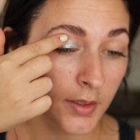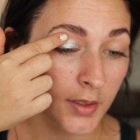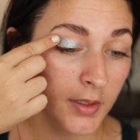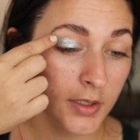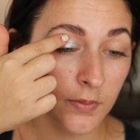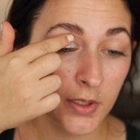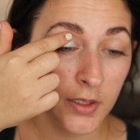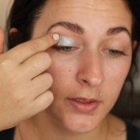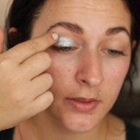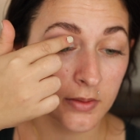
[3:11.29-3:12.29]
it is what
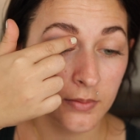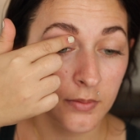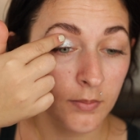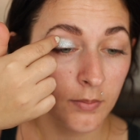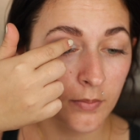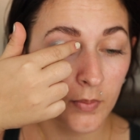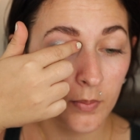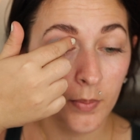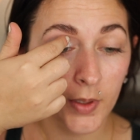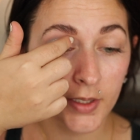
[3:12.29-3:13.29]
it is.
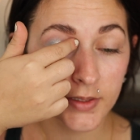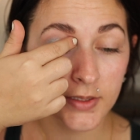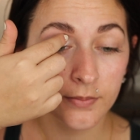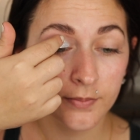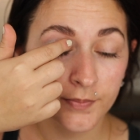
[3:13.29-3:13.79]
But,